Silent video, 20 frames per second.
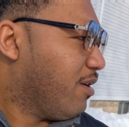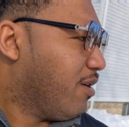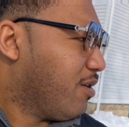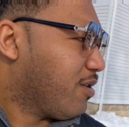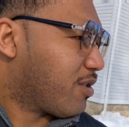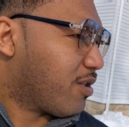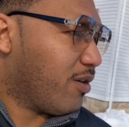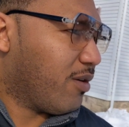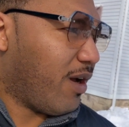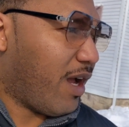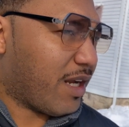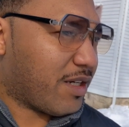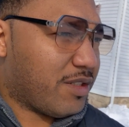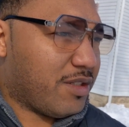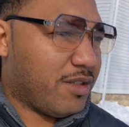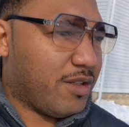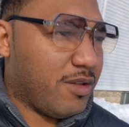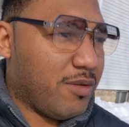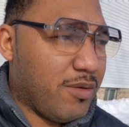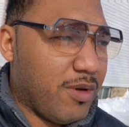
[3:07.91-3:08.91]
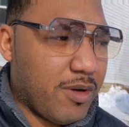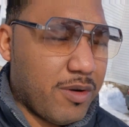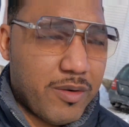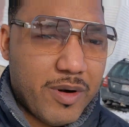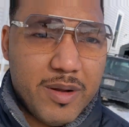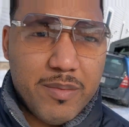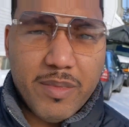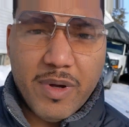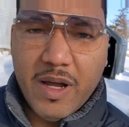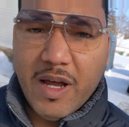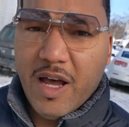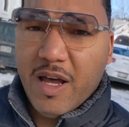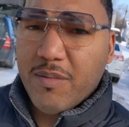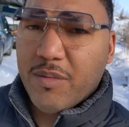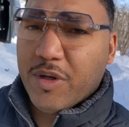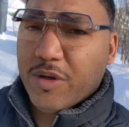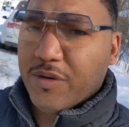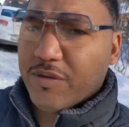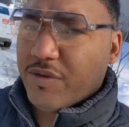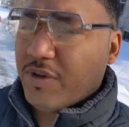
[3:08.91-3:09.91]
So actually the one right behind
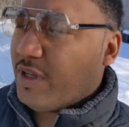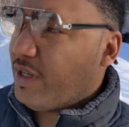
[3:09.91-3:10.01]
me over